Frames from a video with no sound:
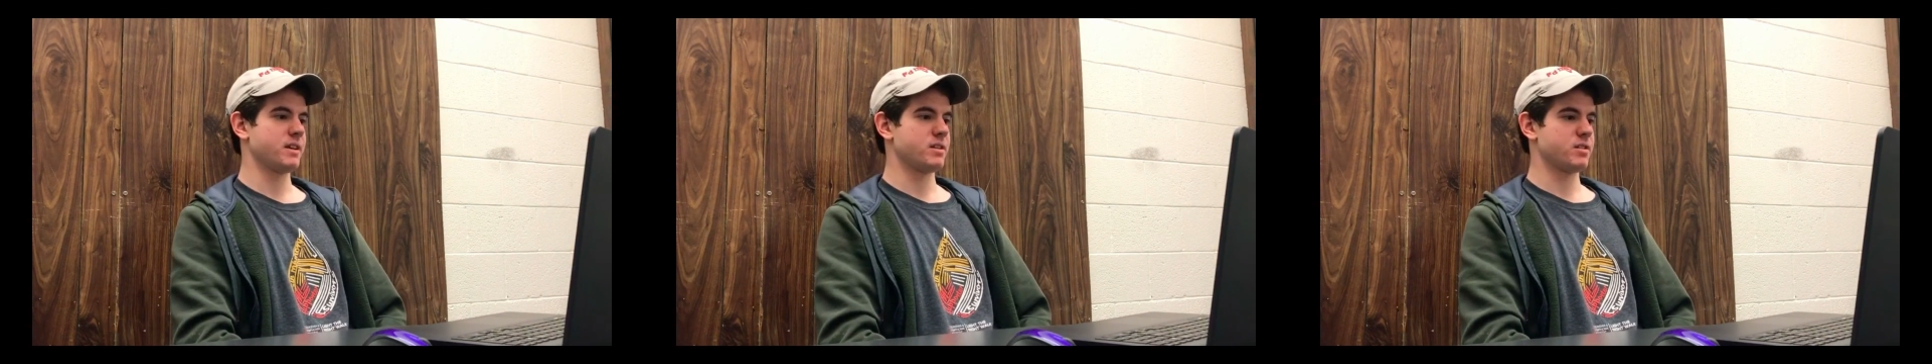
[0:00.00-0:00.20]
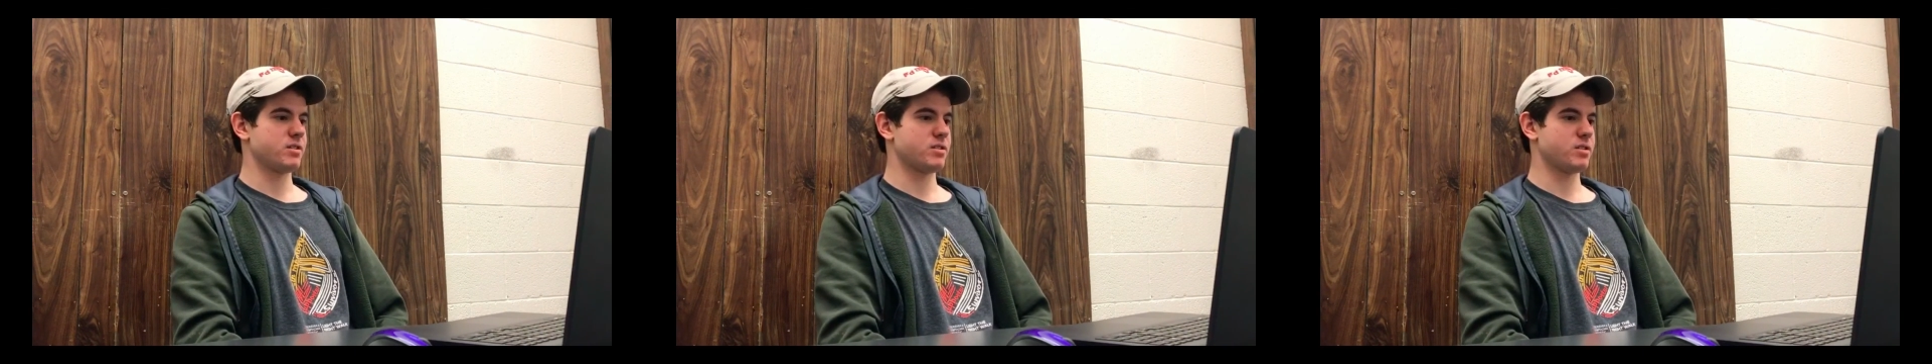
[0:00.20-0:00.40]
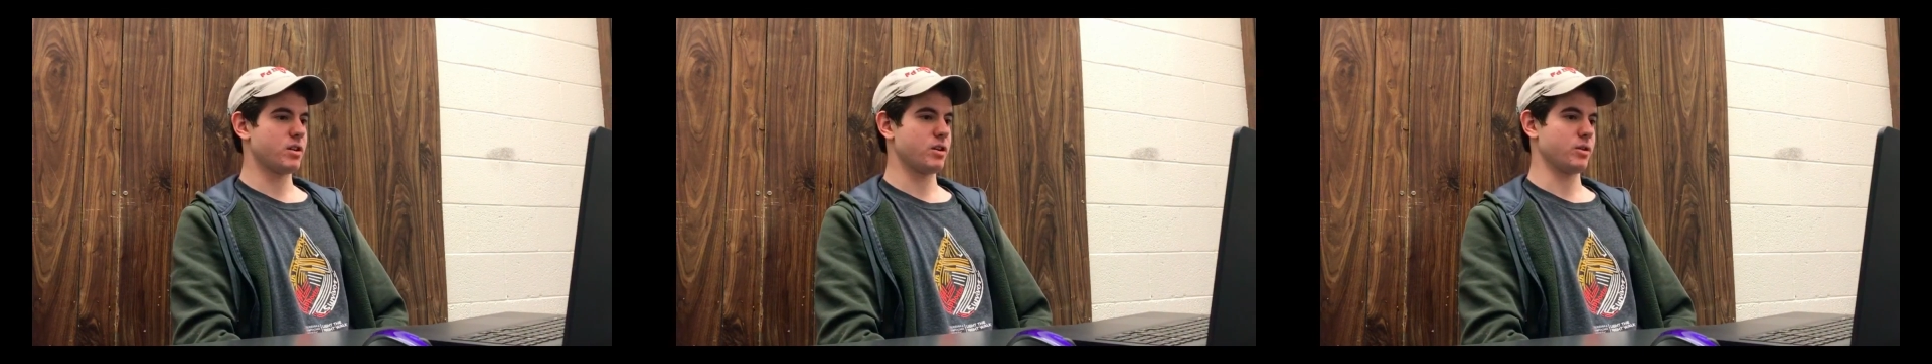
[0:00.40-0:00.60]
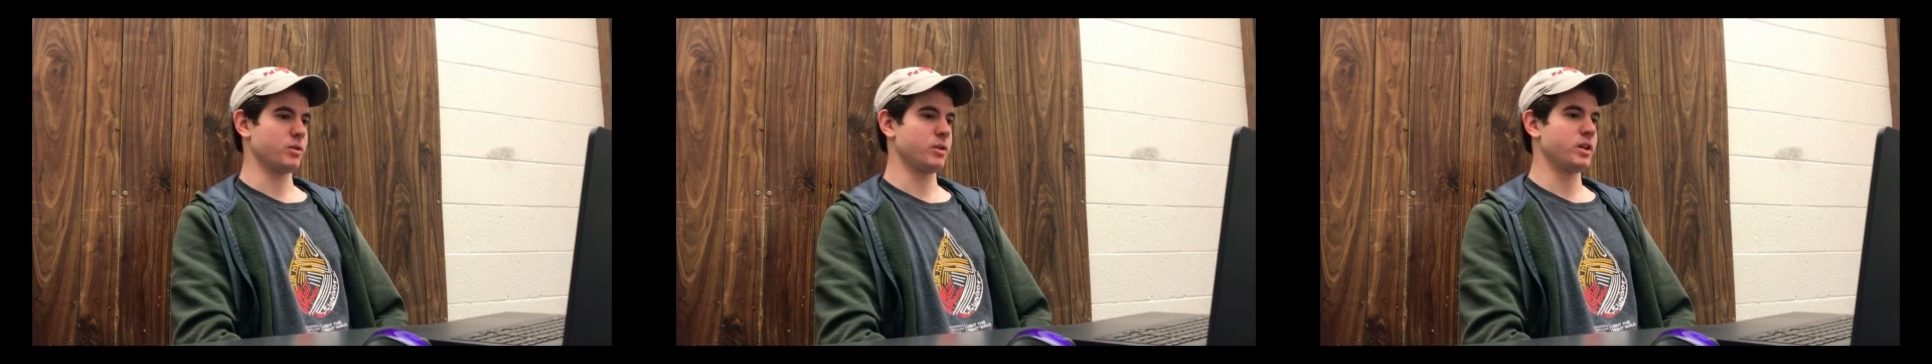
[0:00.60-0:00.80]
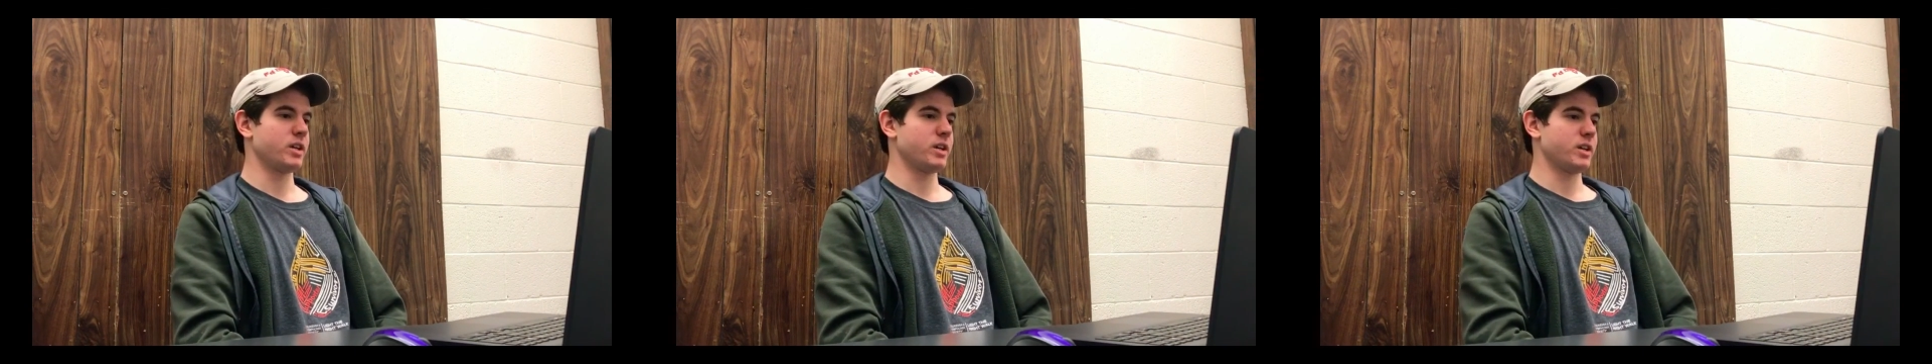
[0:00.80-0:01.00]
So,
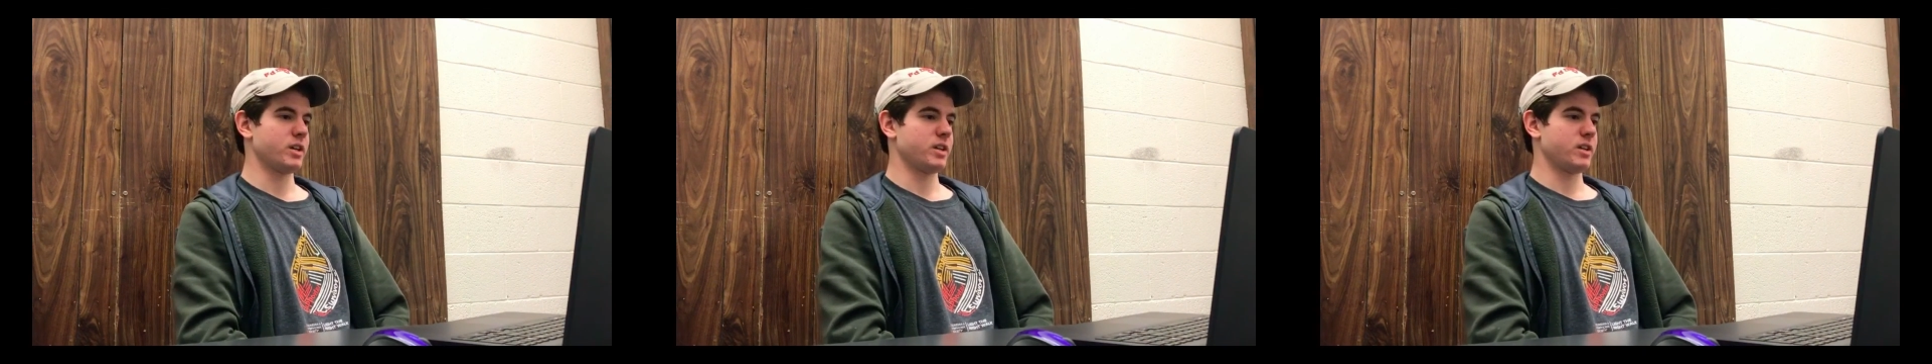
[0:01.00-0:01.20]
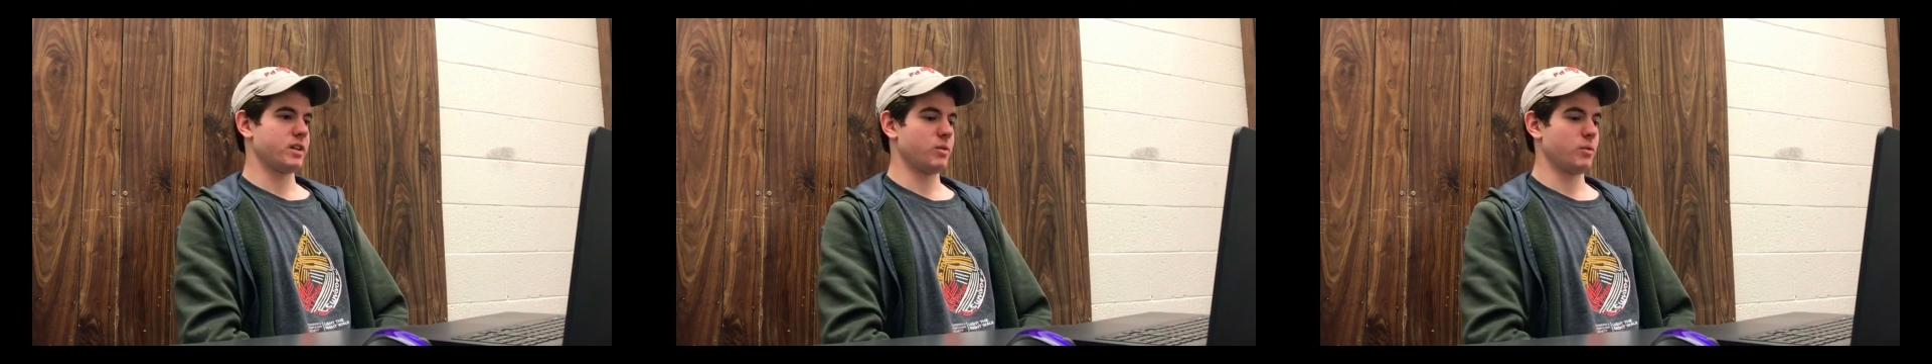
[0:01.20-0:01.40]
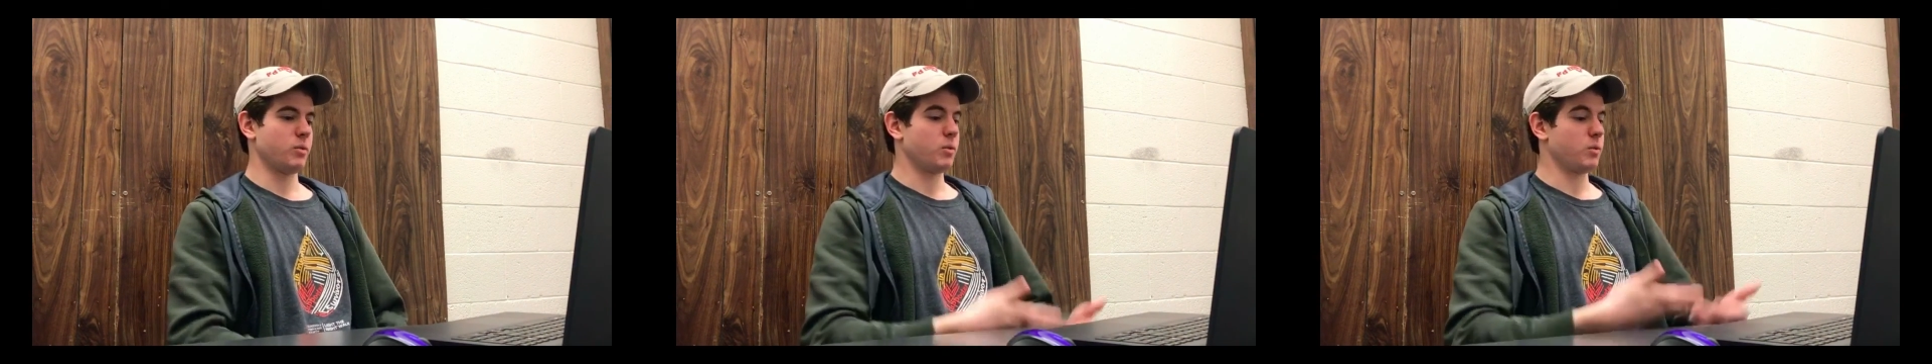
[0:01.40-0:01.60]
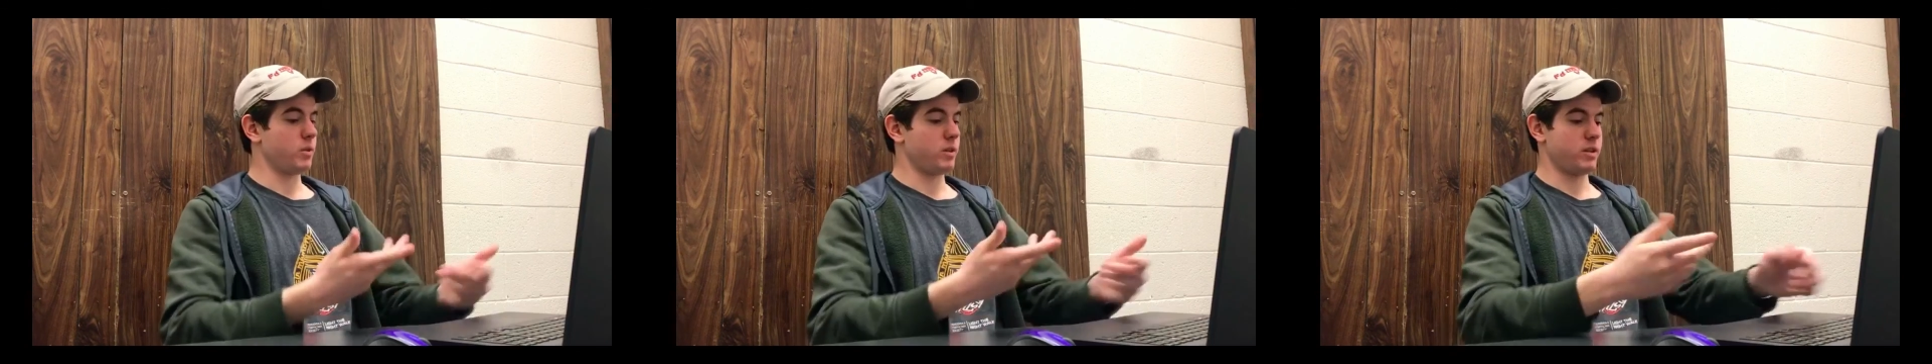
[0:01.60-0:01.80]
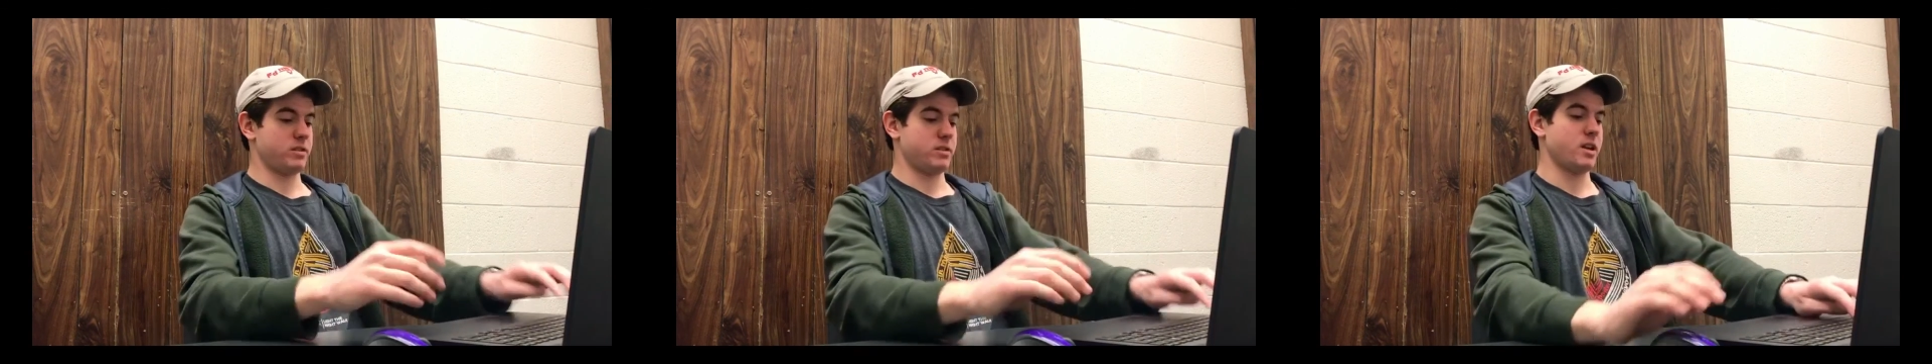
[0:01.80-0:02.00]

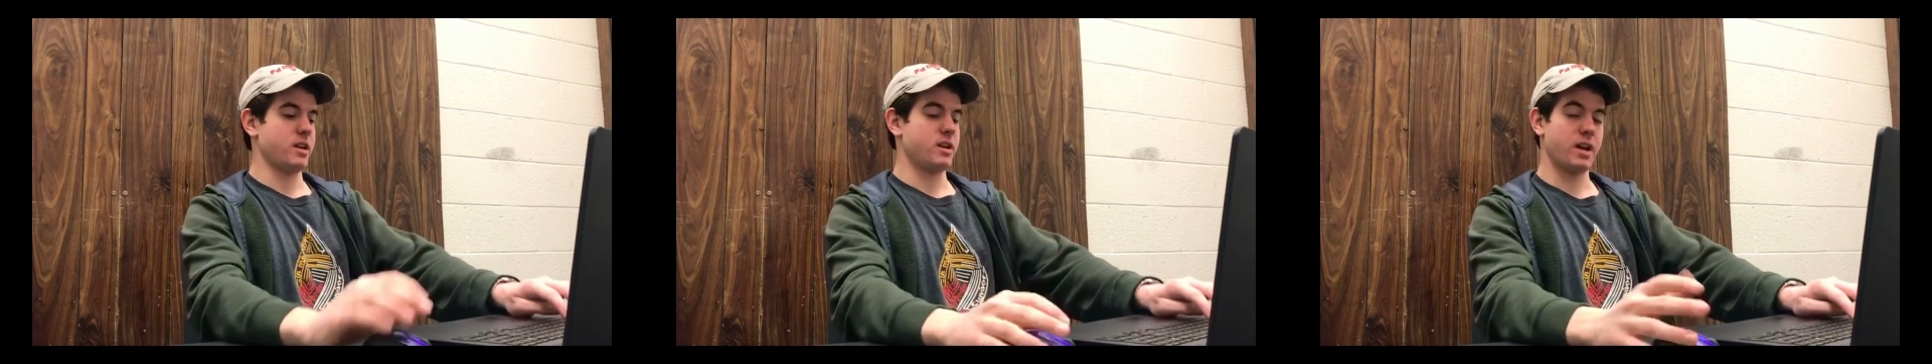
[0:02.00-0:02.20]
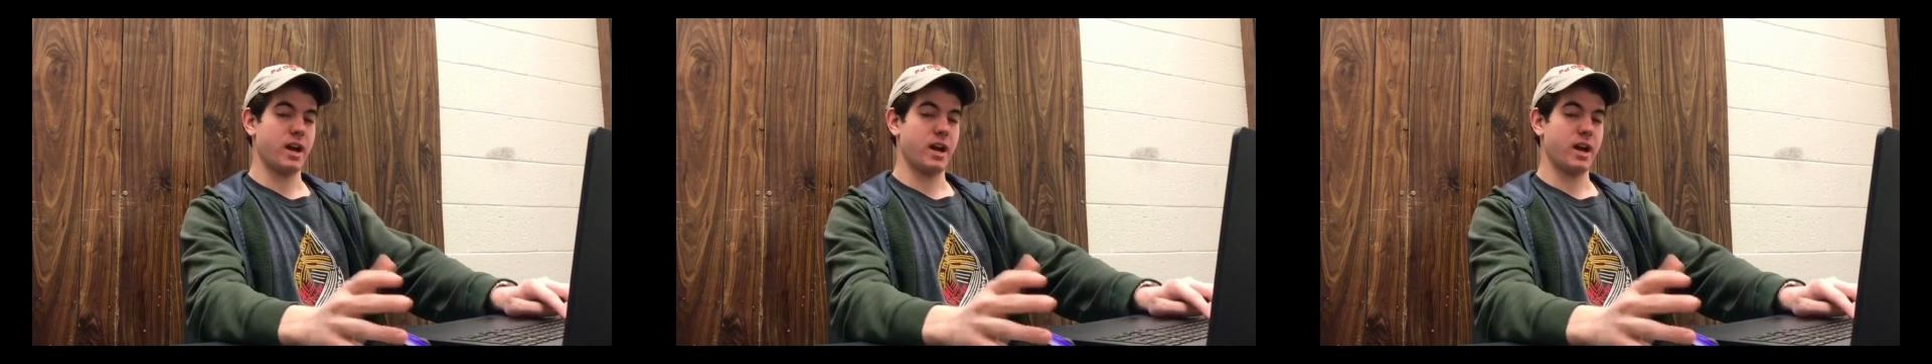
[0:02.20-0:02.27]
say